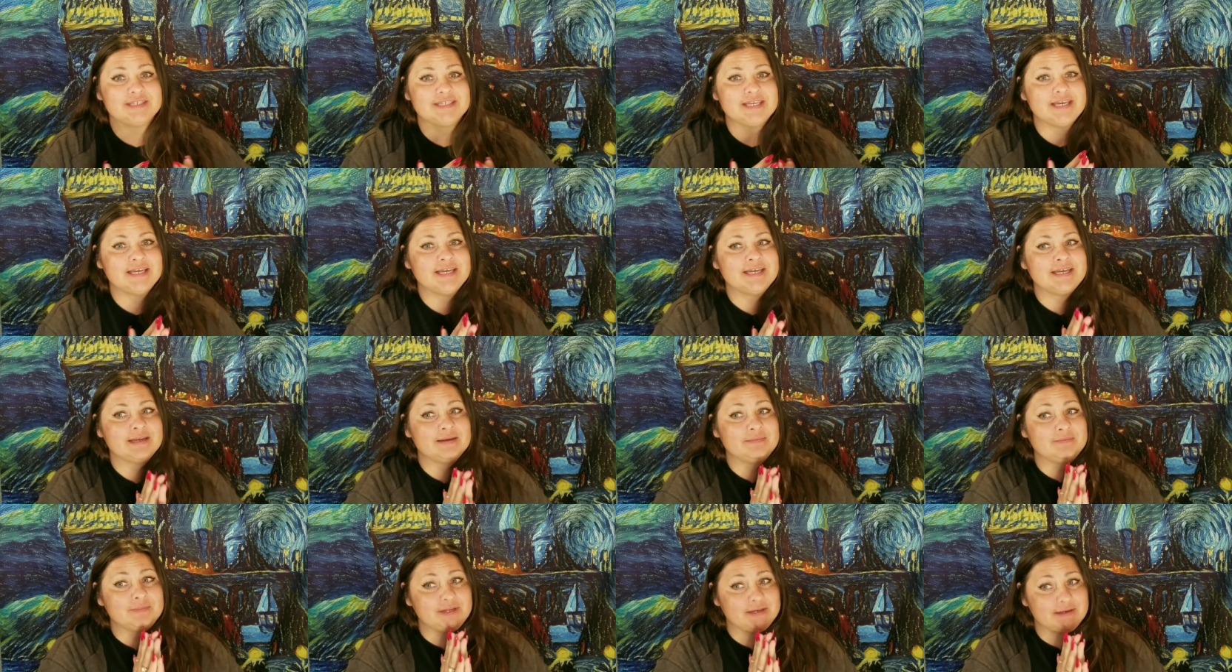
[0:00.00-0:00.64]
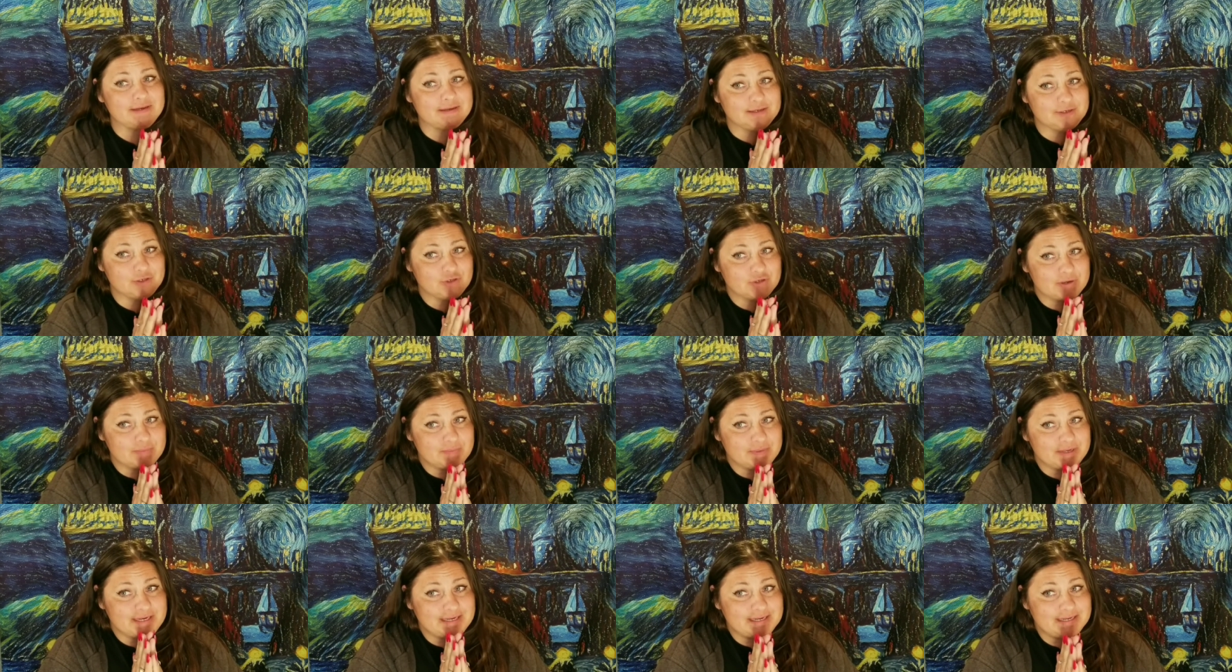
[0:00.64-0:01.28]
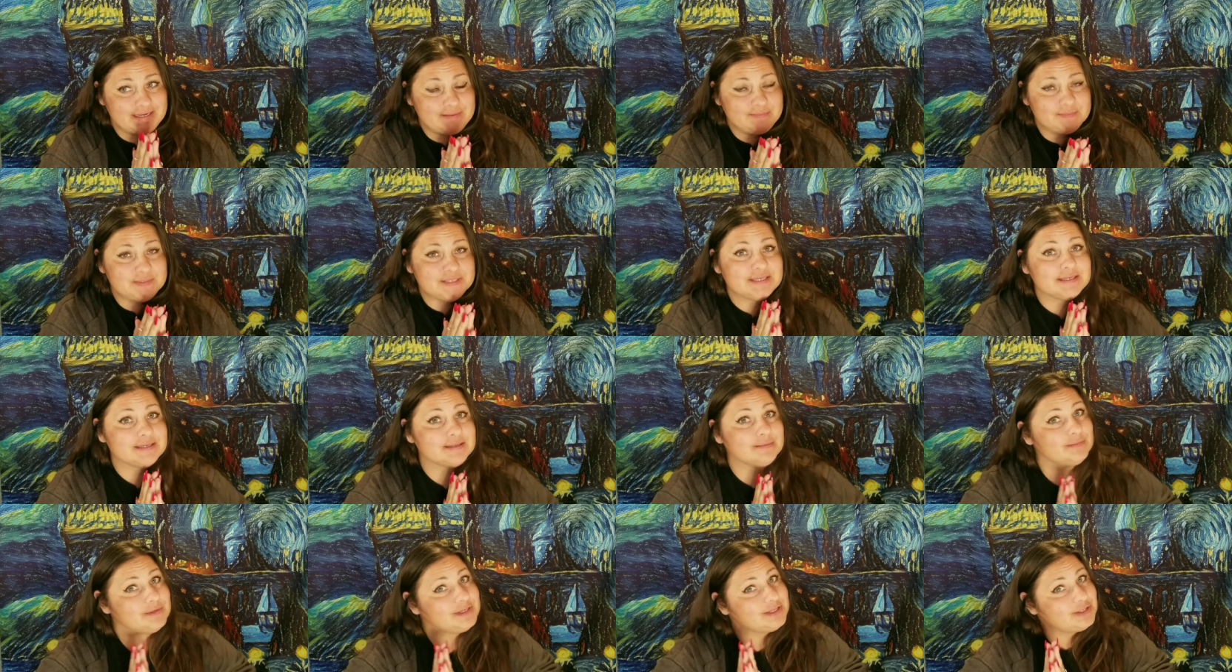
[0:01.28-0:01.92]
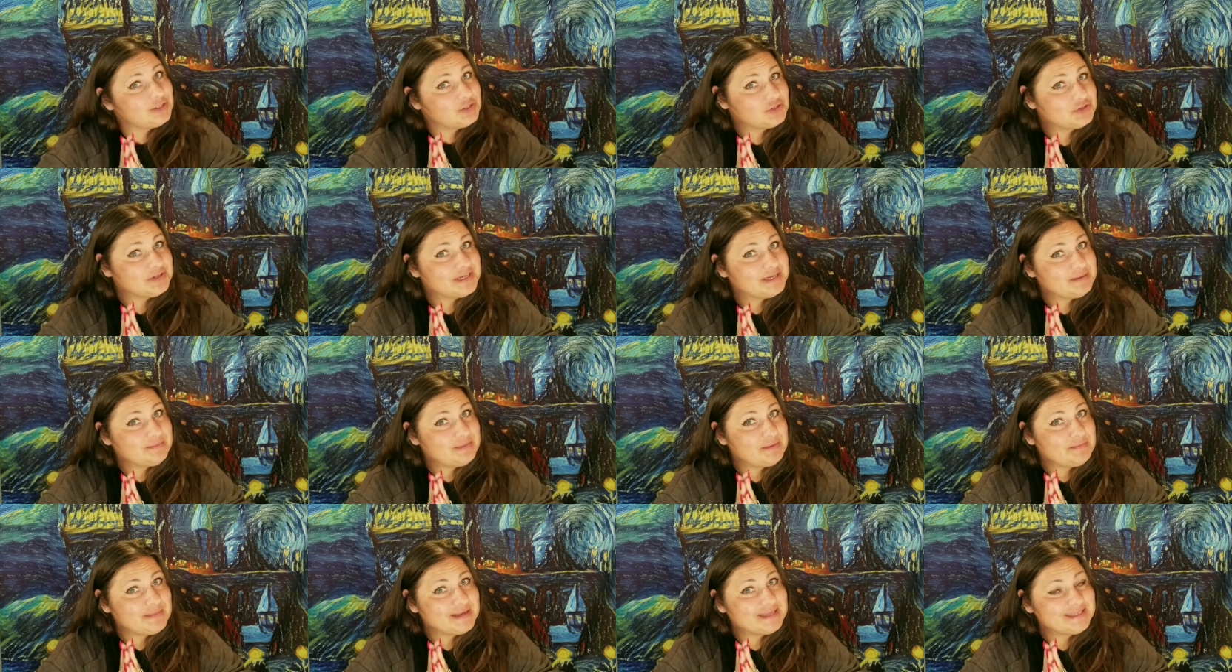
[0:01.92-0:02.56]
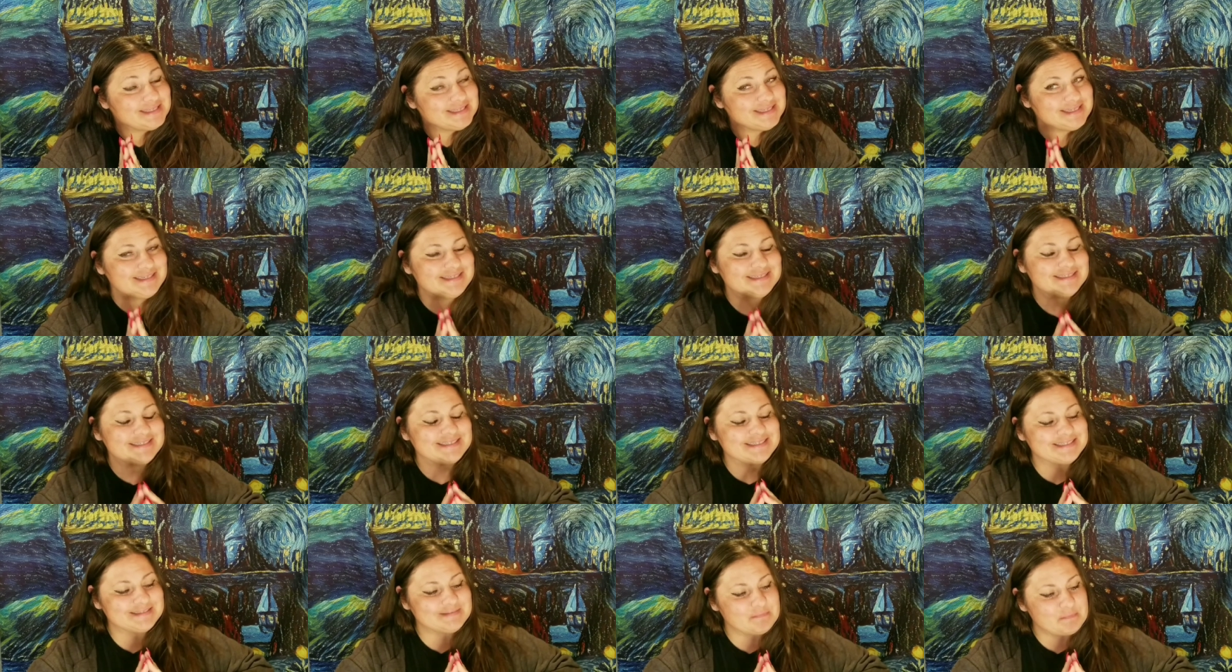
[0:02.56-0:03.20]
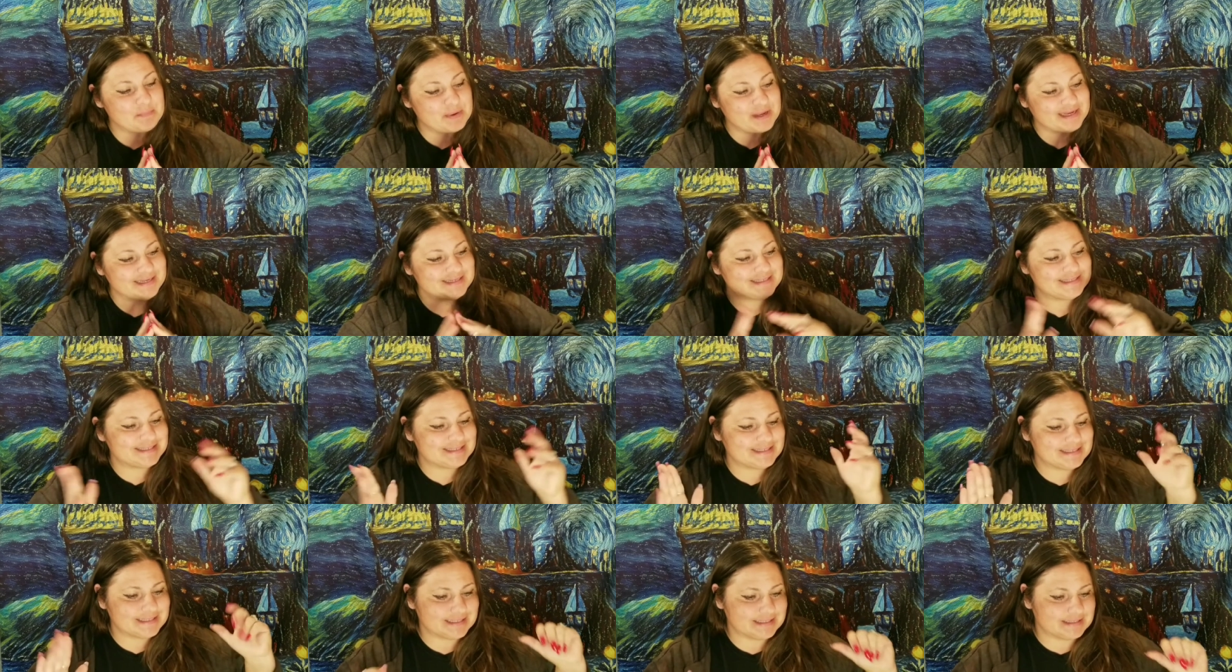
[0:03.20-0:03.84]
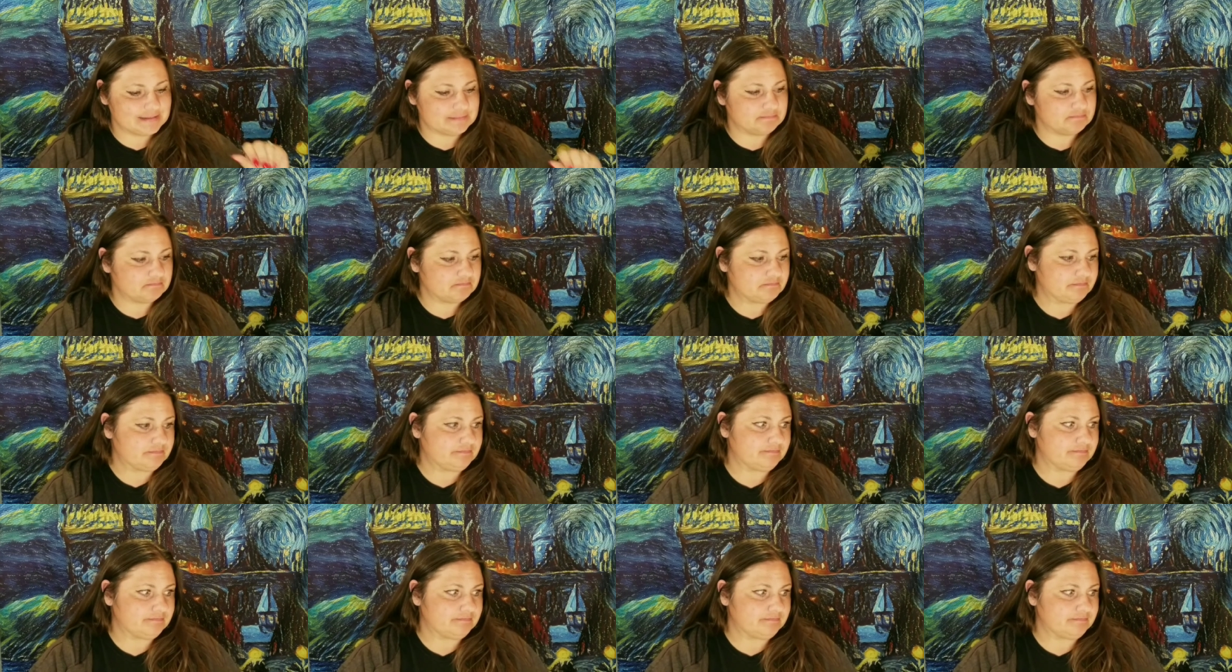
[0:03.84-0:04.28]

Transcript: I'm not going to drop any names because I'm not trying to be messy, but um,